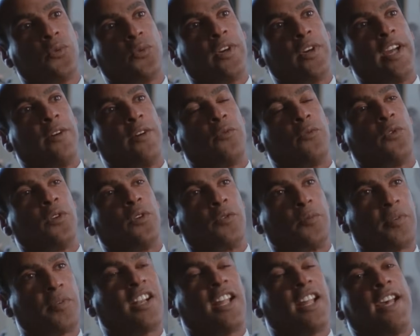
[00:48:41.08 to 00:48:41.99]
we
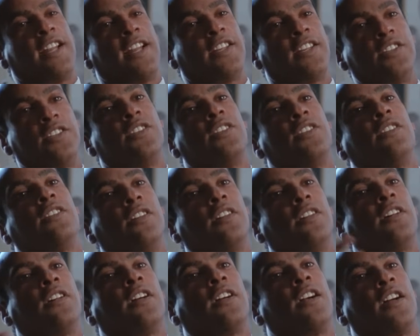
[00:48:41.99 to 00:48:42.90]
were planning
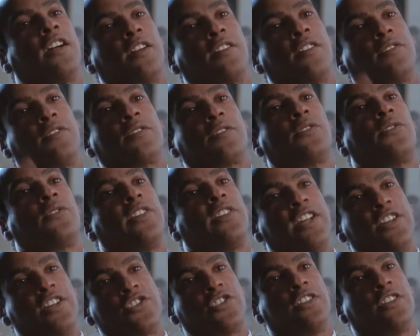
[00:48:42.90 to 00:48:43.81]
our
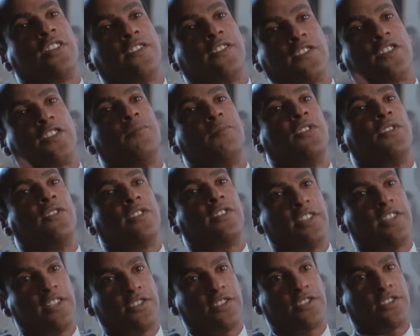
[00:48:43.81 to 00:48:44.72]
creation of a
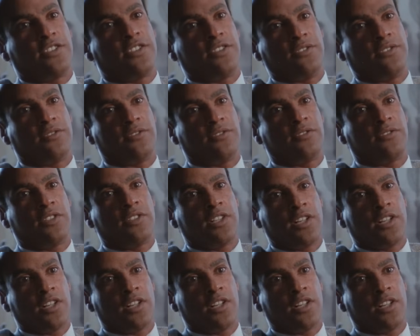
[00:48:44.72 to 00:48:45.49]
community school.